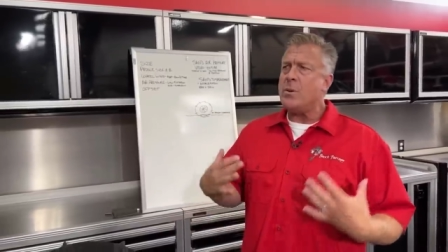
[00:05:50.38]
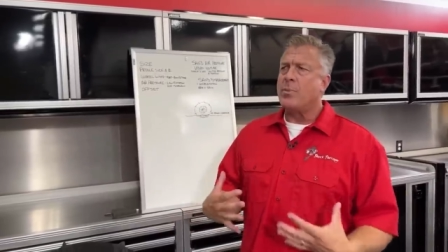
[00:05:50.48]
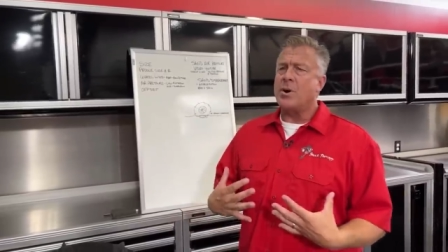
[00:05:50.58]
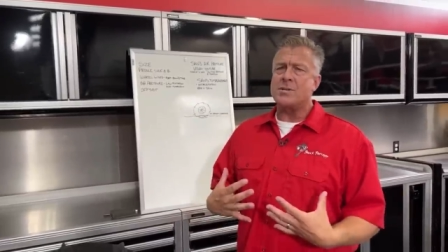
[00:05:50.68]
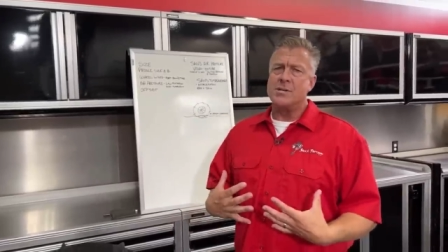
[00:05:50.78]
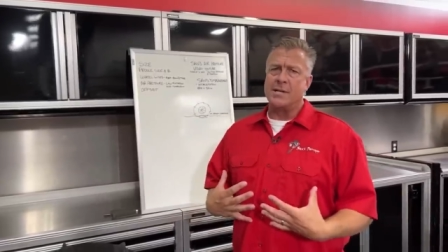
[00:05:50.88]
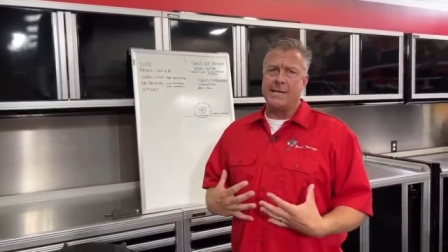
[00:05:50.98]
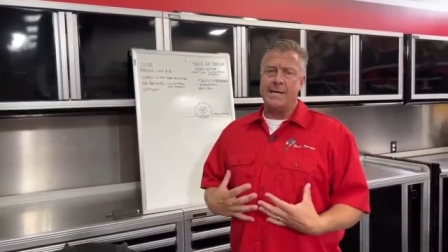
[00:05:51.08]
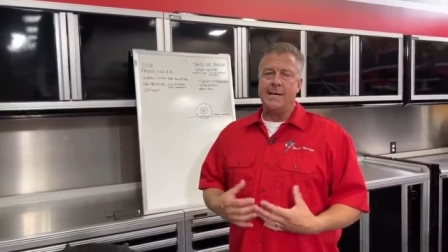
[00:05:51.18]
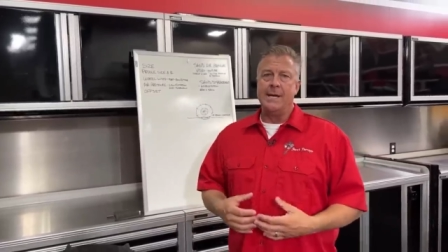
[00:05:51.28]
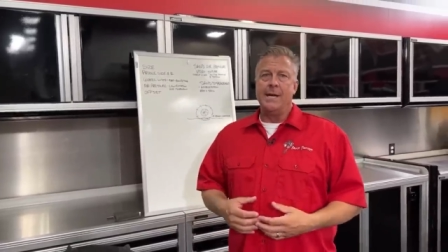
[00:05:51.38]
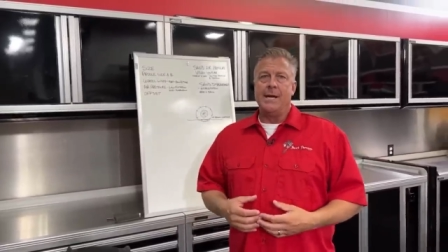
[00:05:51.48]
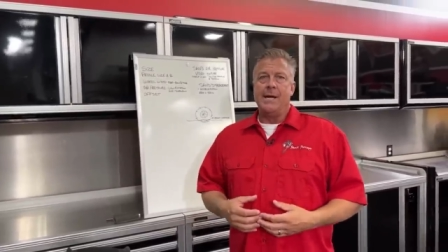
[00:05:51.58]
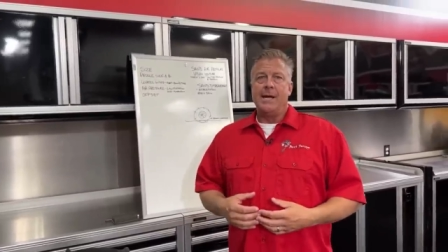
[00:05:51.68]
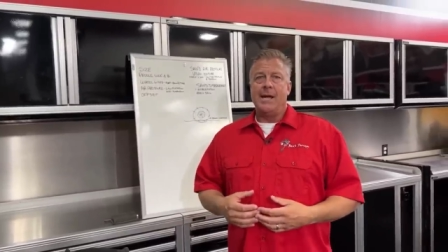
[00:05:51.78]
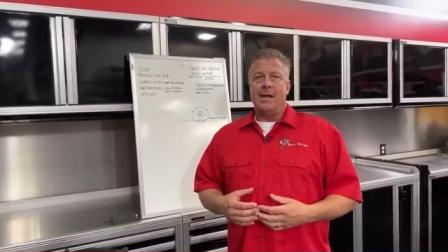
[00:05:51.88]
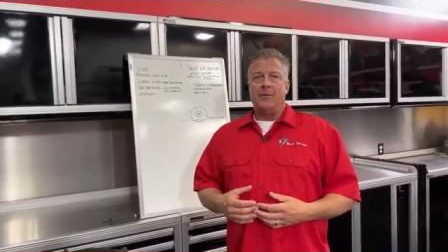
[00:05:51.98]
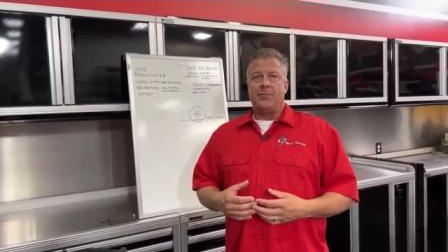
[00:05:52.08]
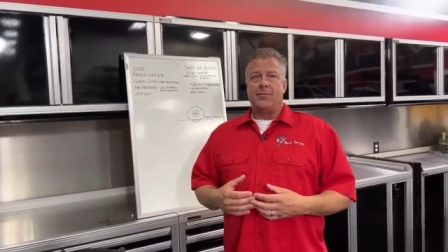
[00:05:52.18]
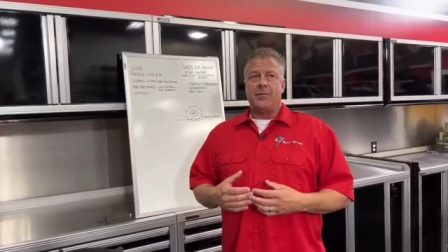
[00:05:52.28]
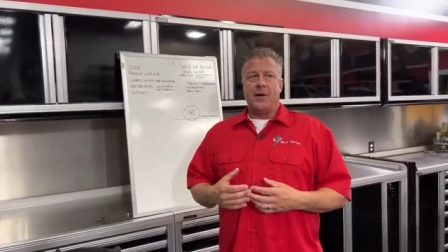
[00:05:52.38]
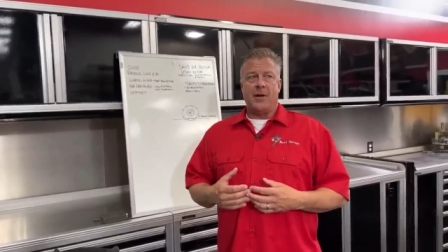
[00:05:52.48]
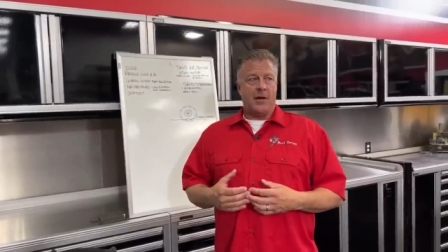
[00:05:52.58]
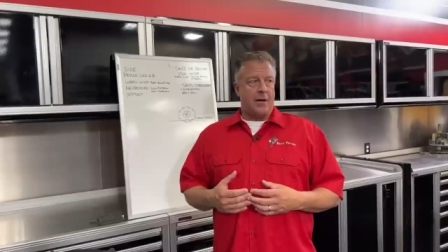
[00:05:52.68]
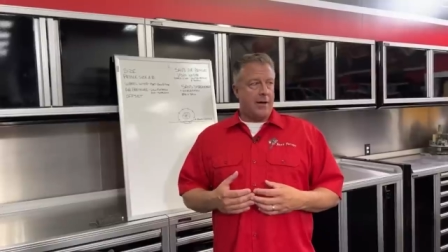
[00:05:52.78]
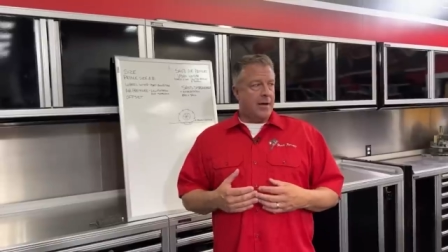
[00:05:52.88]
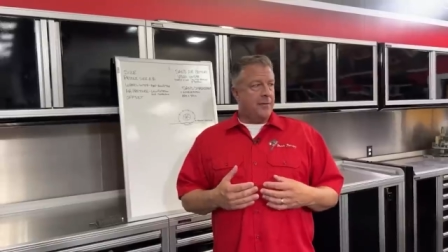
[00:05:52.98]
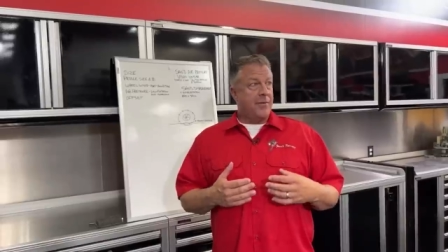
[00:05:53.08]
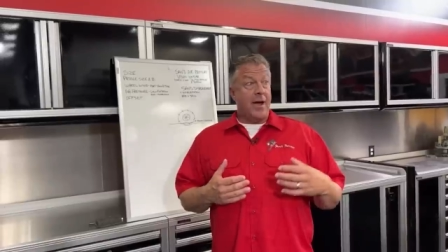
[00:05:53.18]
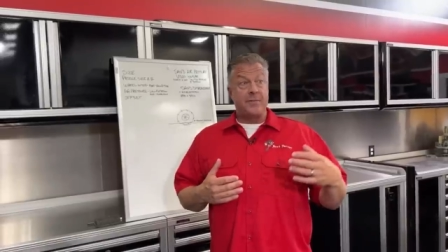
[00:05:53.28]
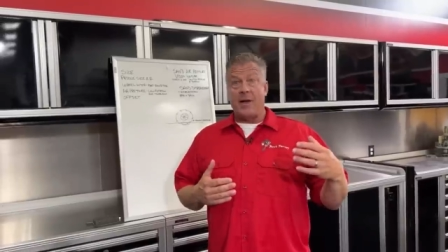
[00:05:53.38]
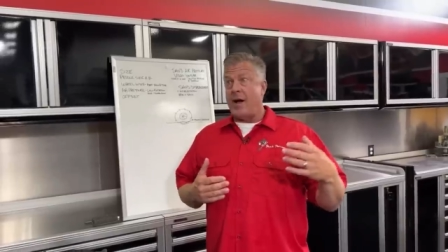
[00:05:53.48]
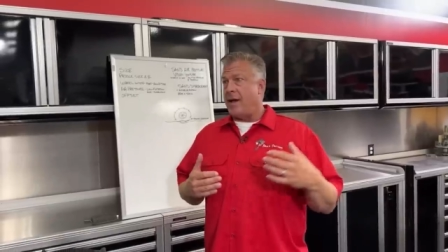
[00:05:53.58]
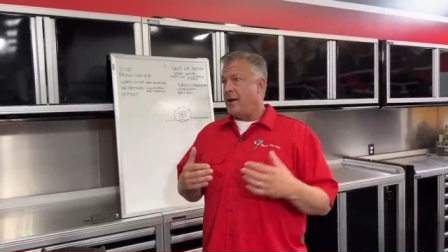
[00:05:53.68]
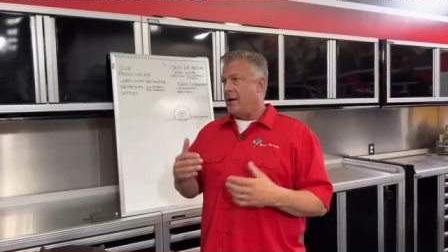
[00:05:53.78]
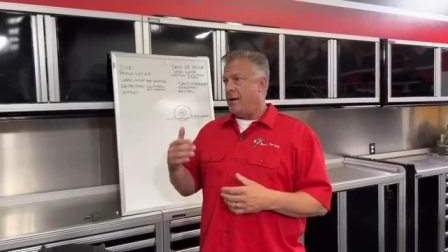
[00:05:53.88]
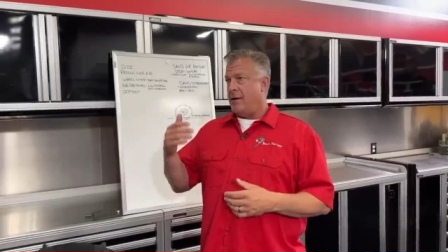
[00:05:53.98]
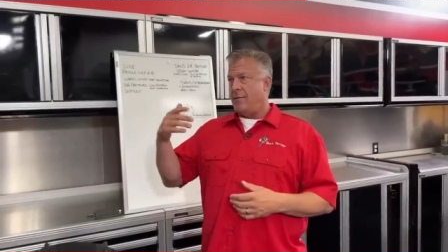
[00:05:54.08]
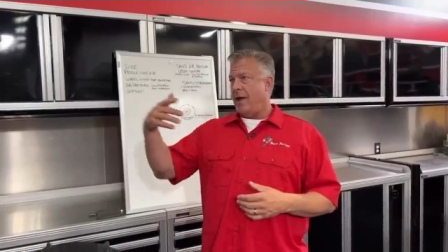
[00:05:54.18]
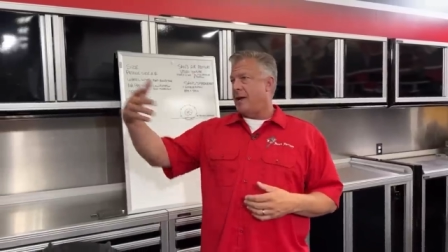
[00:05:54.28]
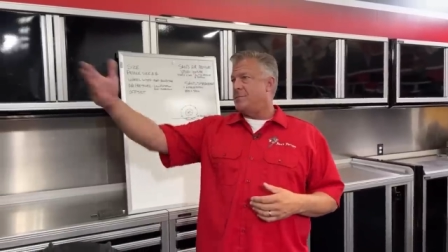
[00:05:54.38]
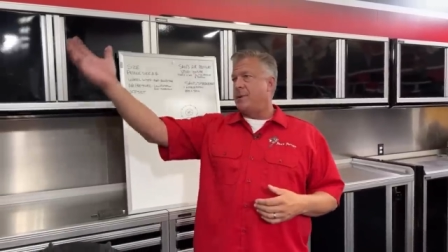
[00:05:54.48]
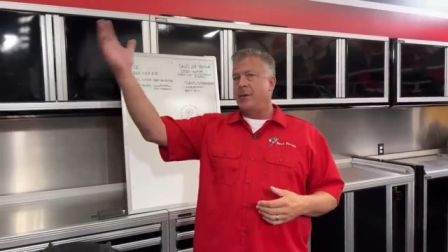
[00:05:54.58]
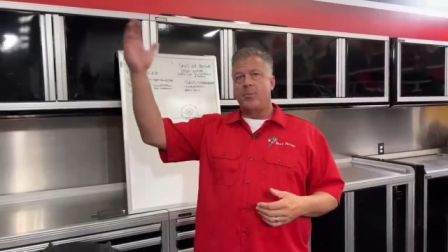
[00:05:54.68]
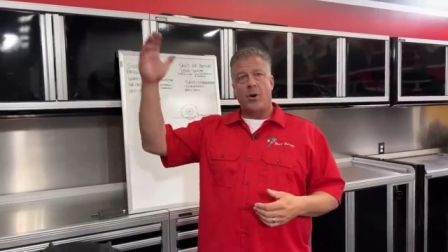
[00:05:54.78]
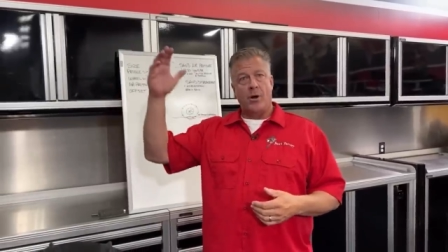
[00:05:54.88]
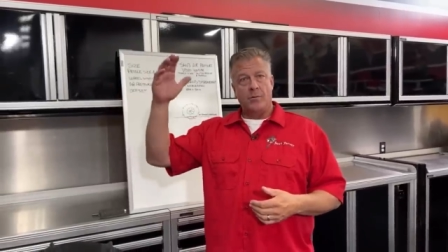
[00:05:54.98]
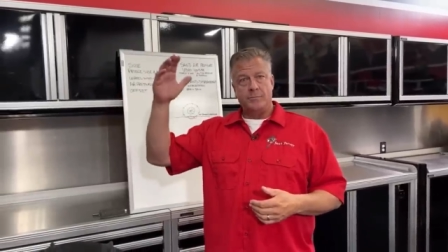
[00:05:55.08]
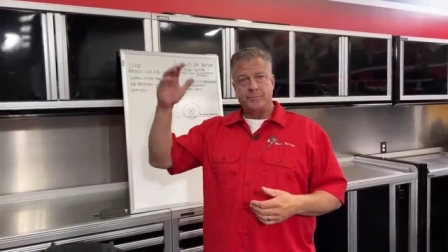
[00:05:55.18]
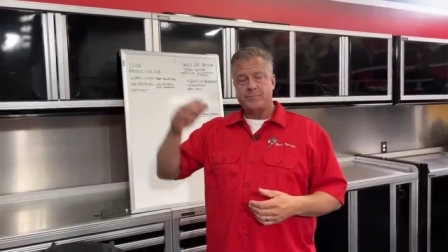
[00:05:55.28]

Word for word: Personally, if I've got a XP Pro,